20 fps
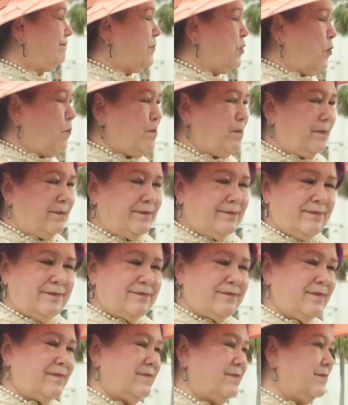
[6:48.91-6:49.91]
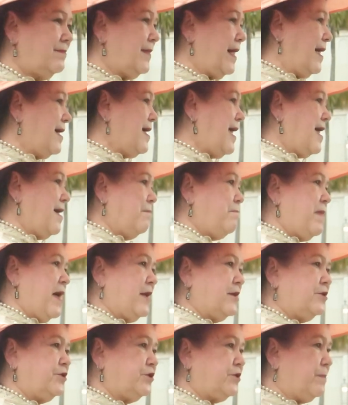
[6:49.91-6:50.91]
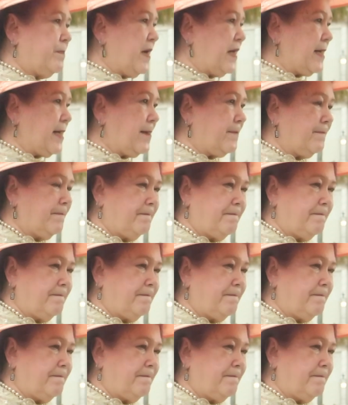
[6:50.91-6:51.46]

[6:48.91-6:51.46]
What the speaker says: nope, they can't manage the money.